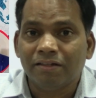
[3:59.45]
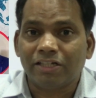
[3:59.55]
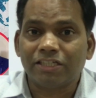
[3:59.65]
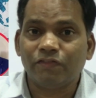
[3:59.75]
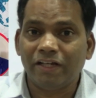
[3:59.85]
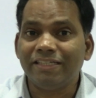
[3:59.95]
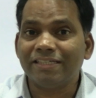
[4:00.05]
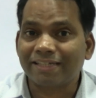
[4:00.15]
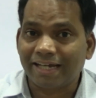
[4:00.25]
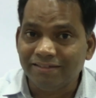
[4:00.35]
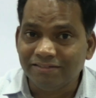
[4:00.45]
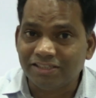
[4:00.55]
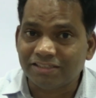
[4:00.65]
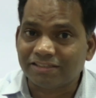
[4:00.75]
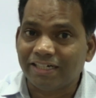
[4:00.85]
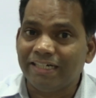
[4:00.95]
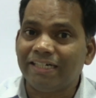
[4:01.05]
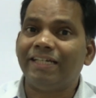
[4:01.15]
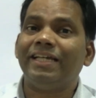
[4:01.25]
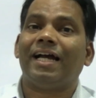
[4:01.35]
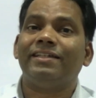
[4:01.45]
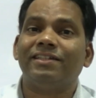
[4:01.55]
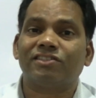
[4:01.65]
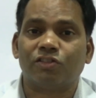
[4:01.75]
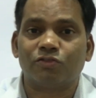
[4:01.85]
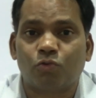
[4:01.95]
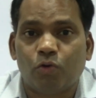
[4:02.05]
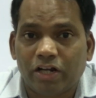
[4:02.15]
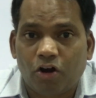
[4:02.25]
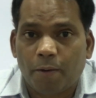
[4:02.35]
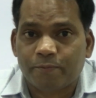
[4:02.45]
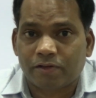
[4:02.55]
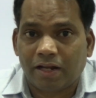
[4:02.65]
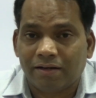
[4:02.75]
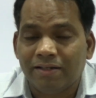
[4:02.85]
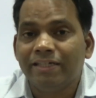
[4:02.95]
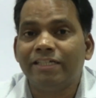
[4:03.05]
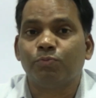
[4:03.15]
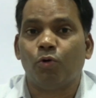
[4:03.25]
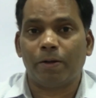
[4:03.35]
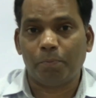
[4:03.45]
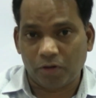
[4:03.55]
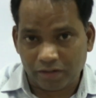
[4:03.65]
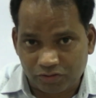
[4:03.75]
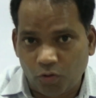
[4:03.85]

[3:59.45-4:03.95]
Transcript: That's this consistently highest scoring optional is more important.